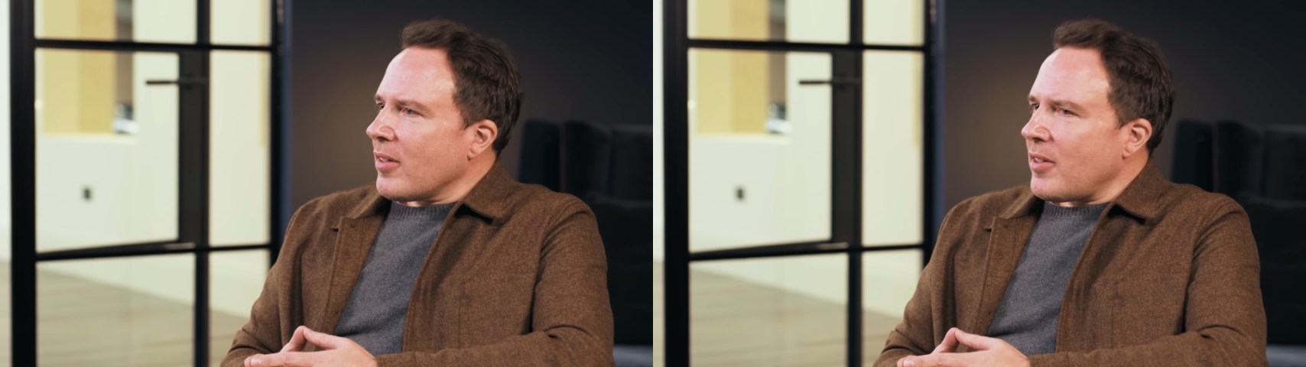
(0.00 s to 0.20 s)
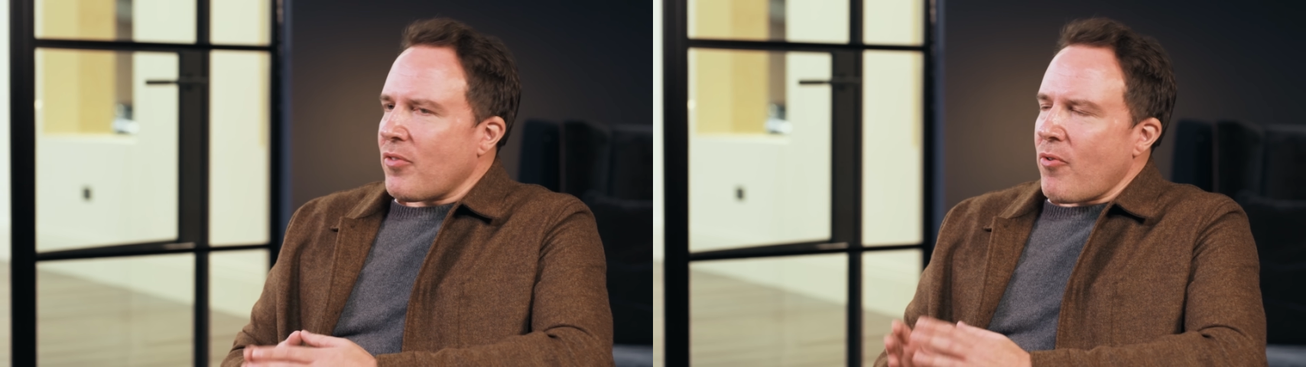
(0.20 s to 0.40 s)

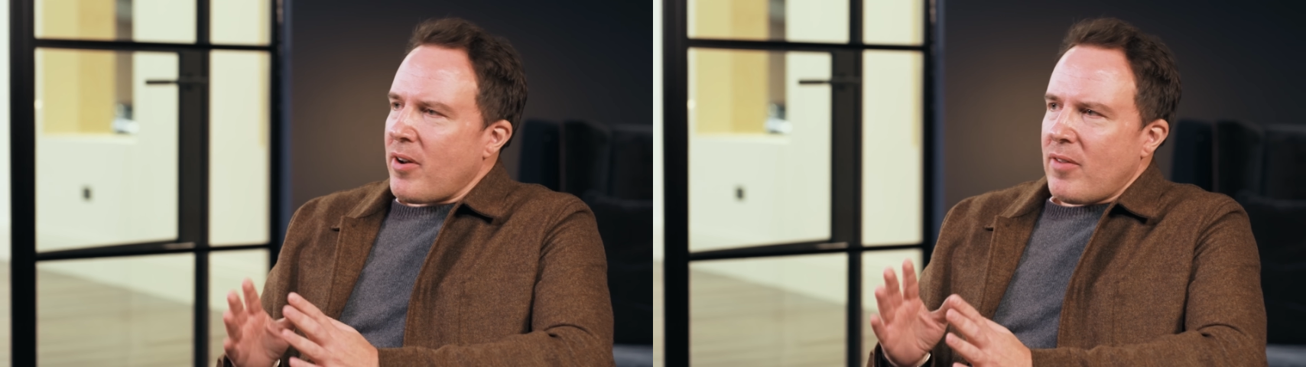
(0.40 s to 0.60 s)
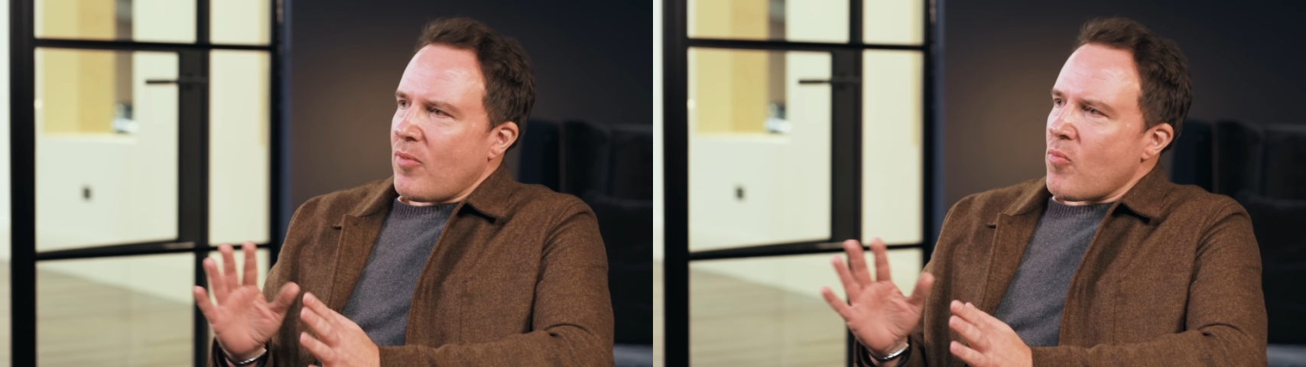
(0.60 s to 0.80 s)
and if there are
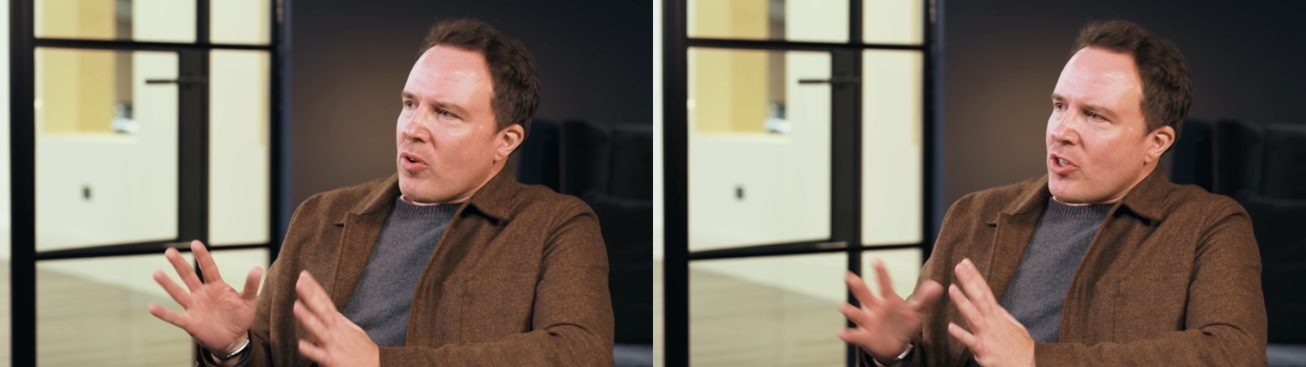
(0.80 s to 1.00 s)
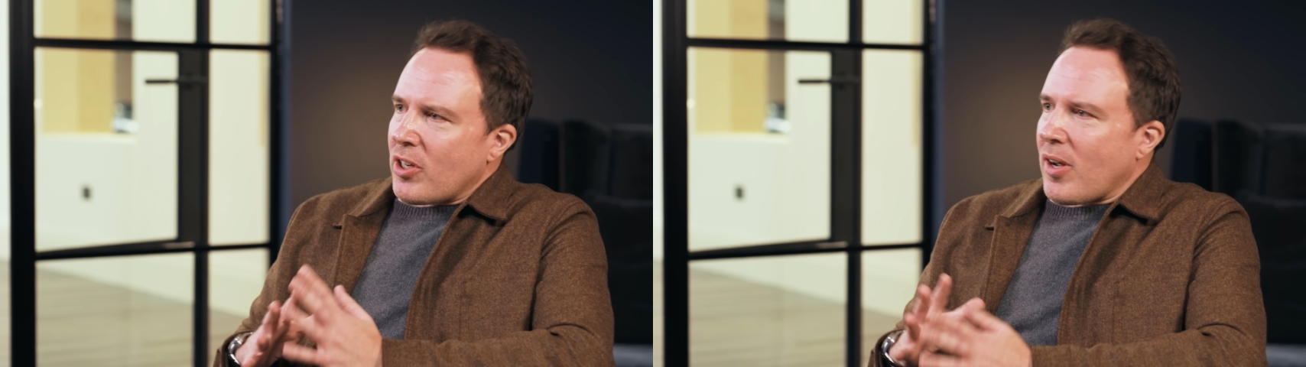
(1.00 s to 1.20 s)
any of them
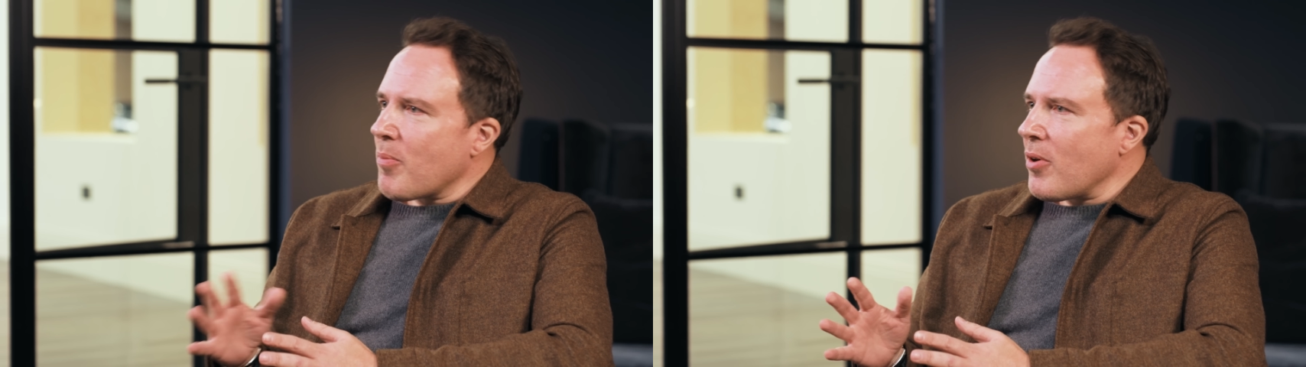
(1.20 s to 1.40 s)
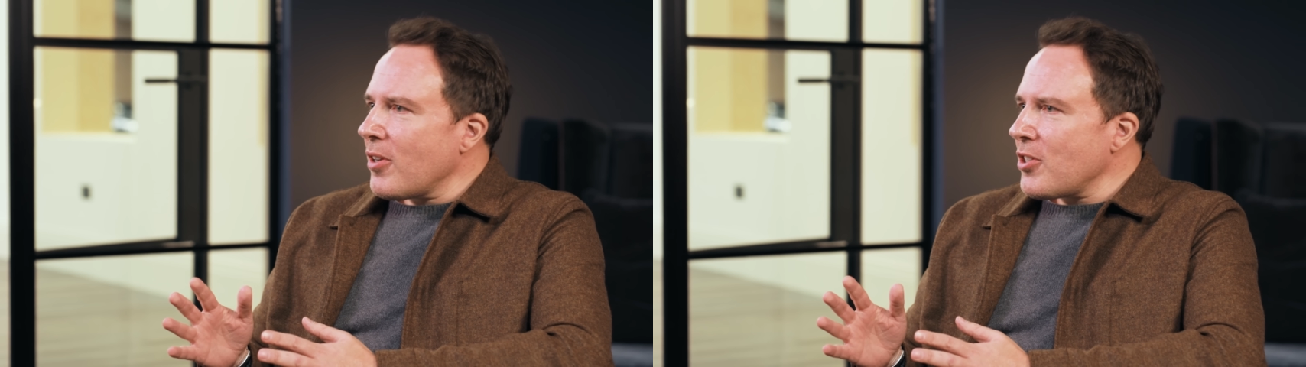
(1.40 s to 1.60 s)
watching, I
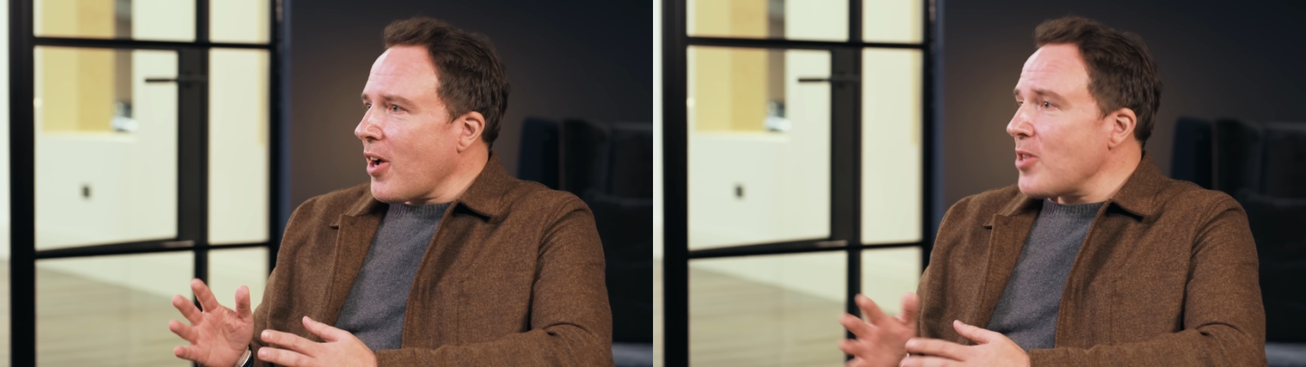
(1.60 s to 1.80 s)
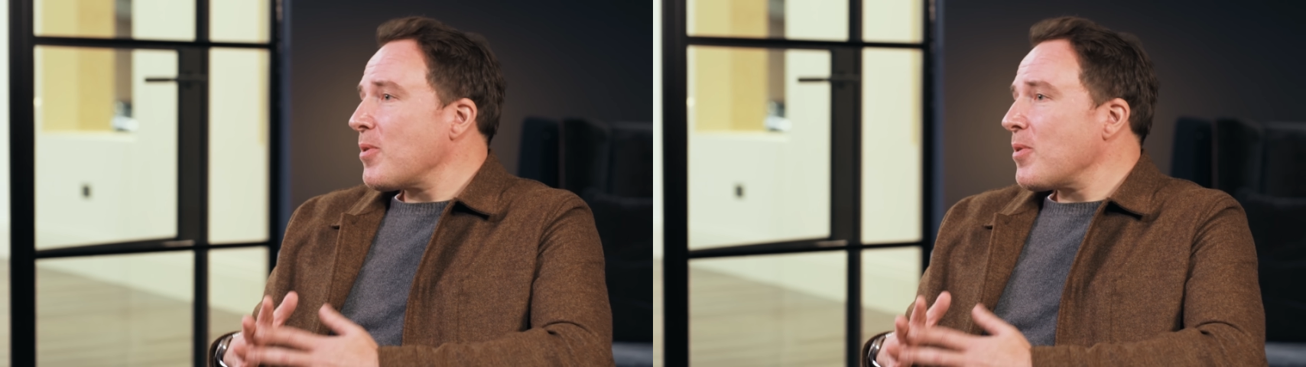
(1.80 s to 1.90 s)
apologise,